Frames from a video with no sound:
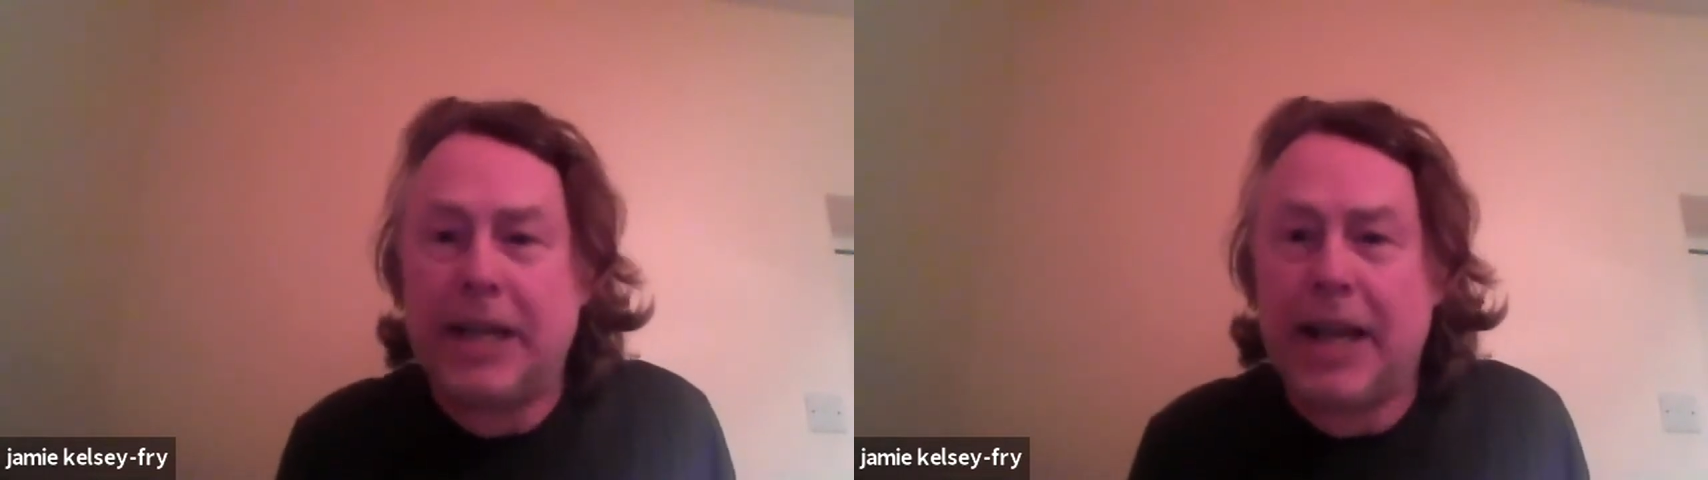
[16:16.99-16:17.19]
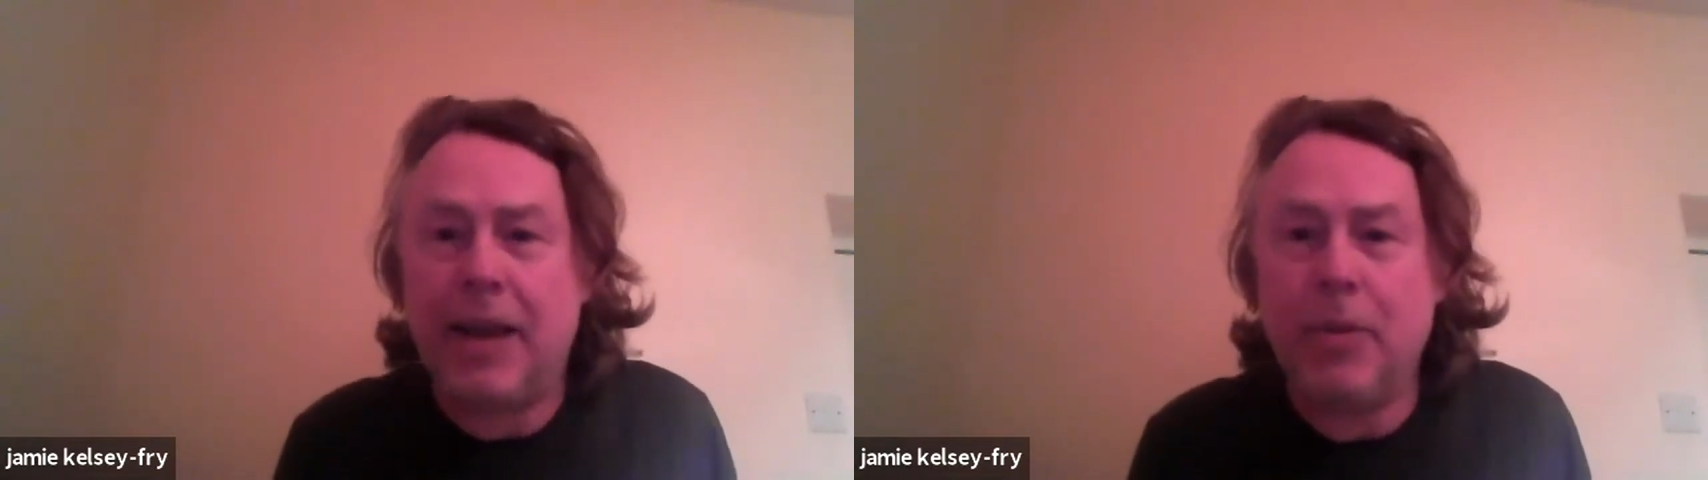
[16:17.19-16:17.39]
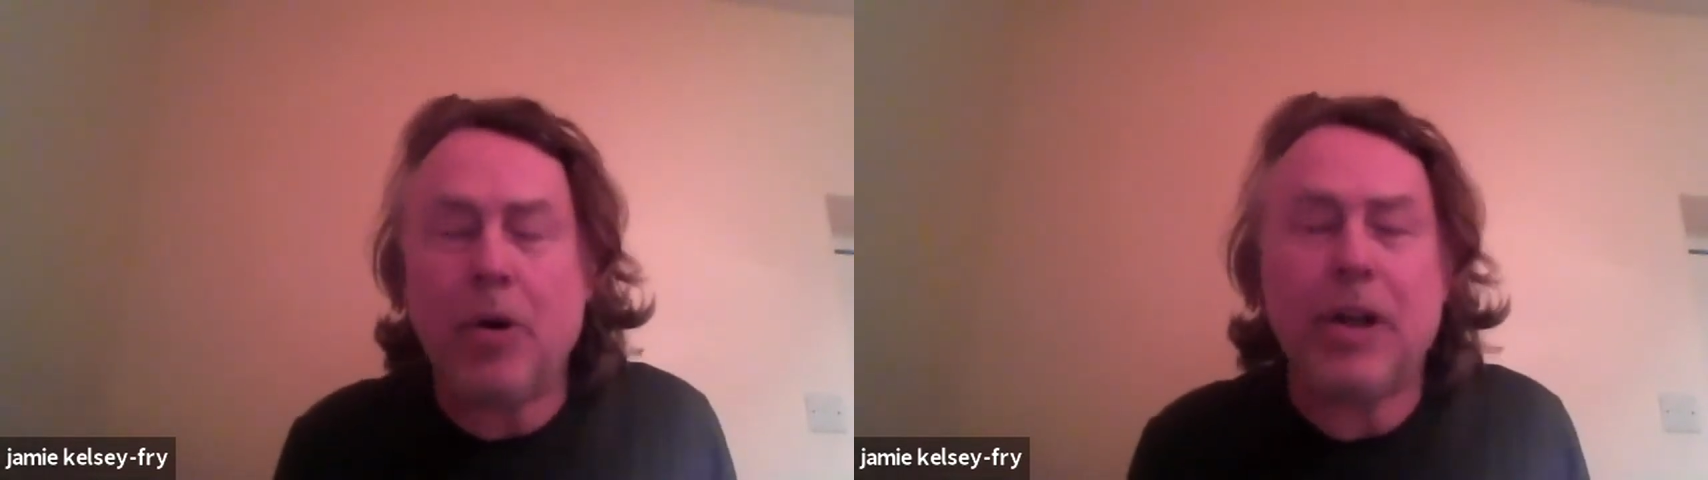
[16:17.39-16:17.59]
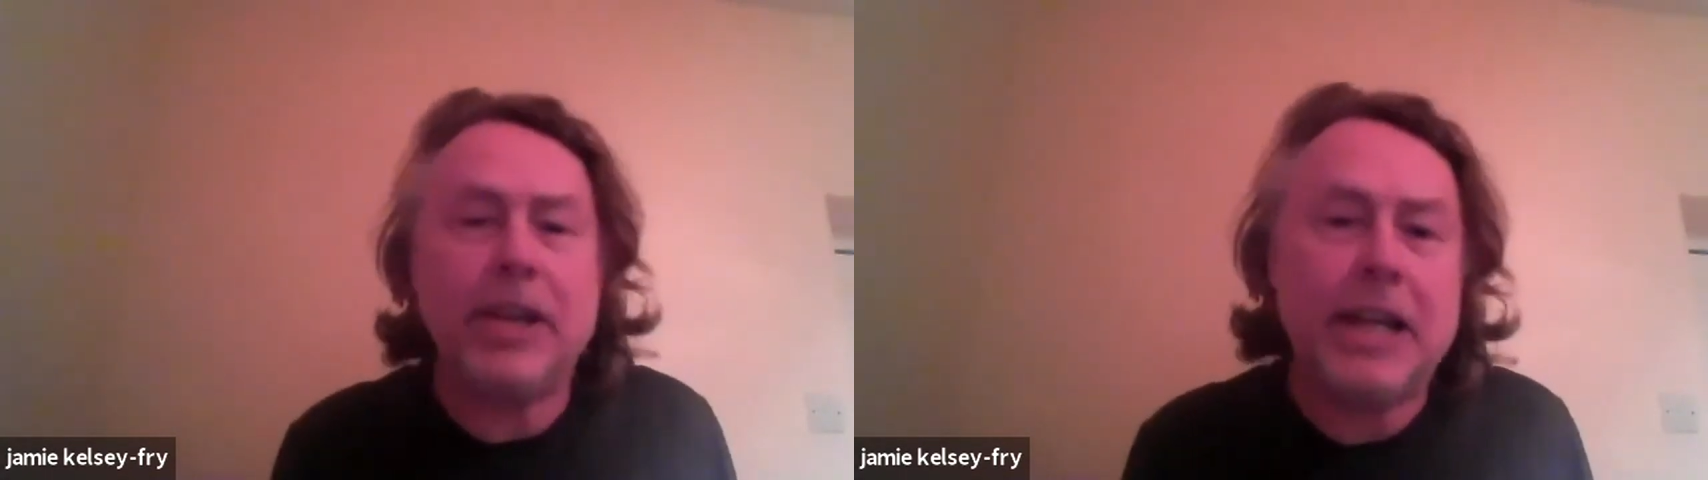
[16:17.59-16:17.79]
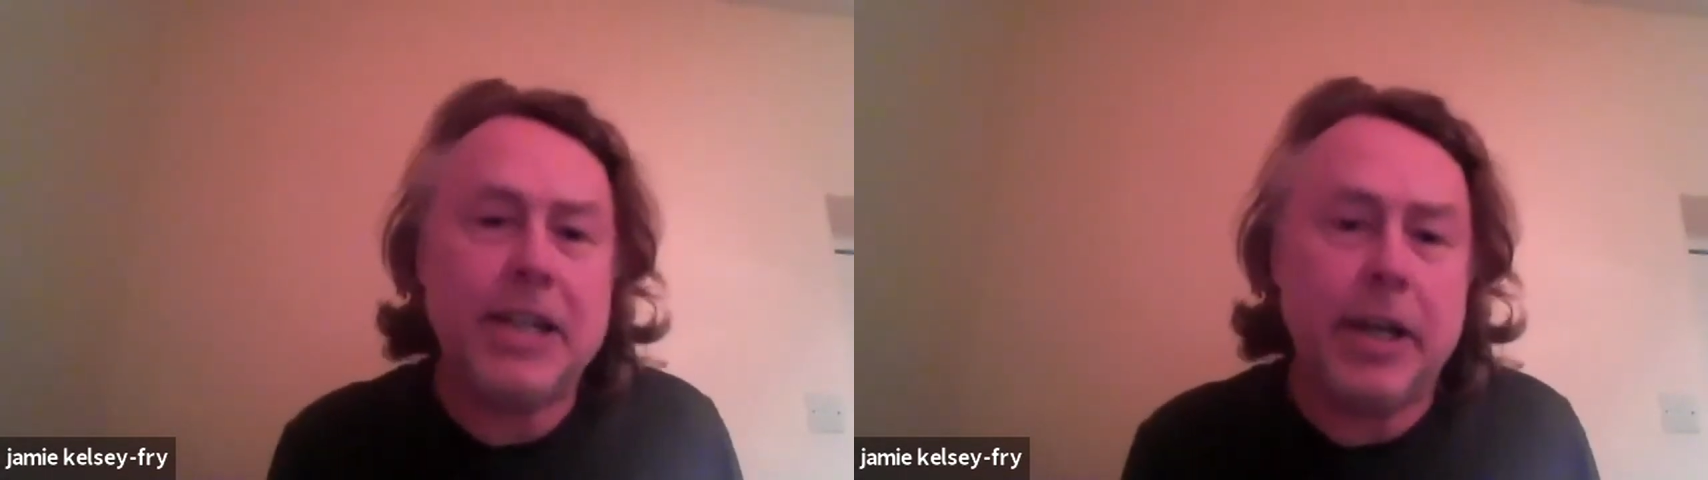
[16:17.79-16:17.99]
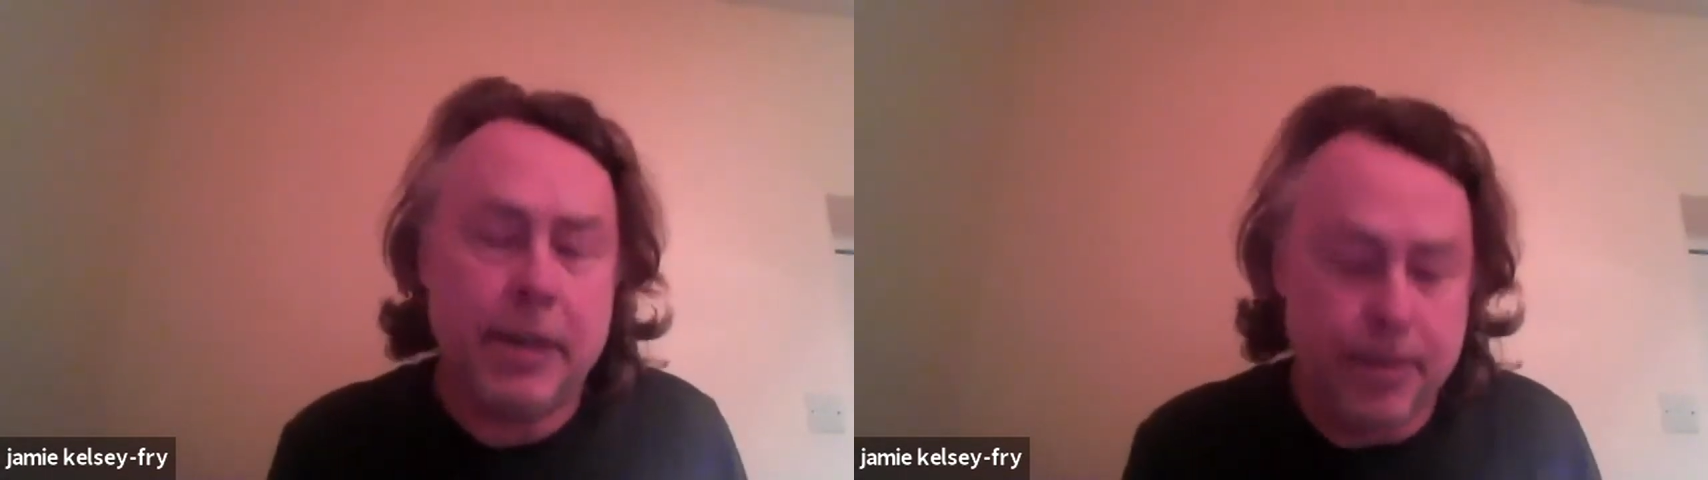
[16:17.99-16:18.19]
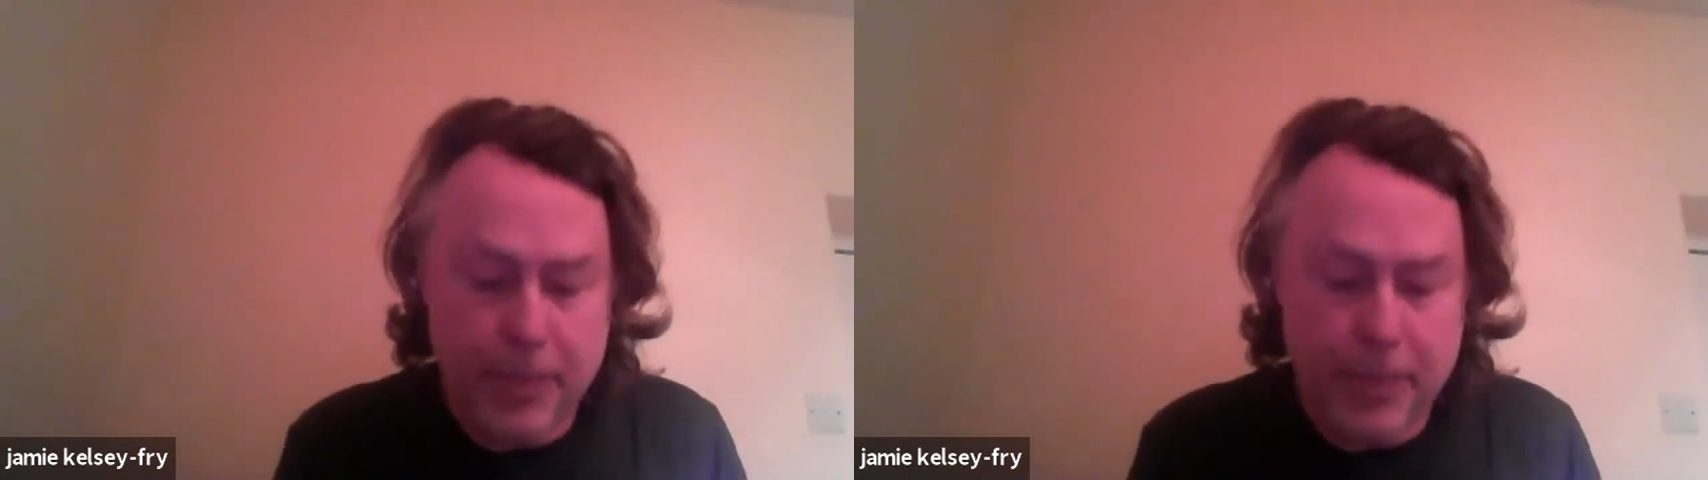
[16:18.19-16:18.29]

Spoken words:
there. What can they do?